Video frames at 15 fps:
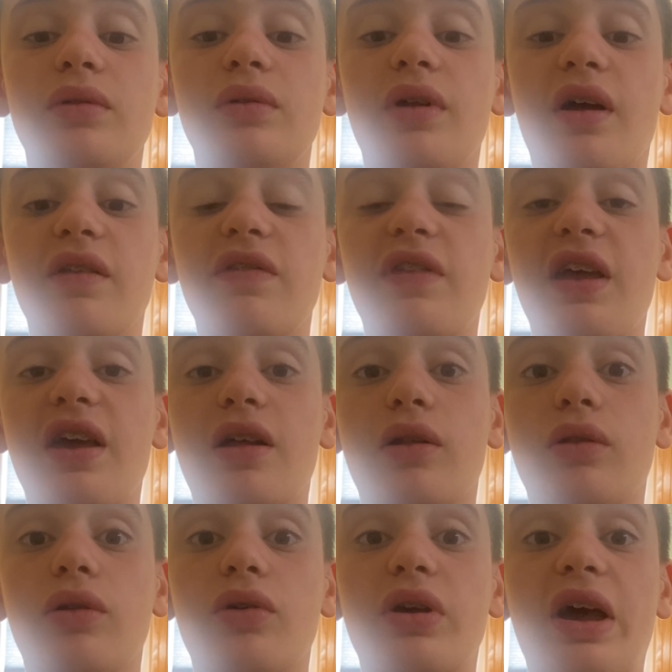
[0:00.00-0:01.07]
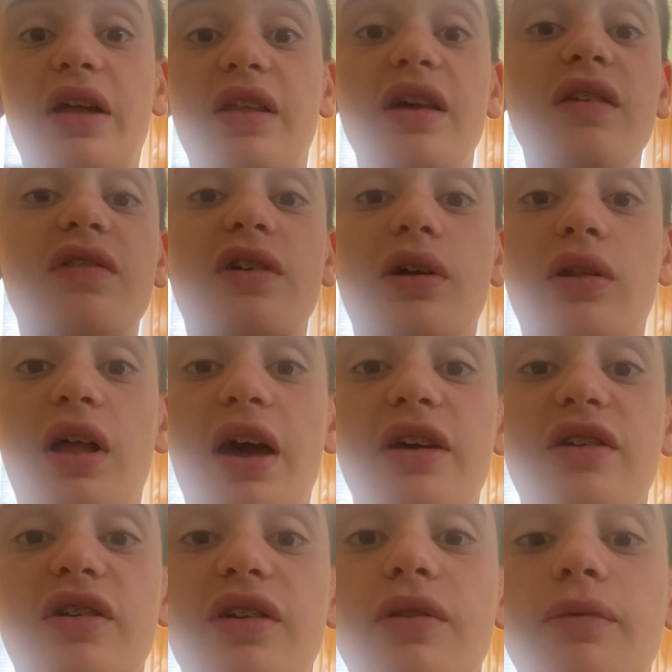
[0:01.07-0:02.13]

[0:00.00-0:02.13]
Let's take a look at this collection.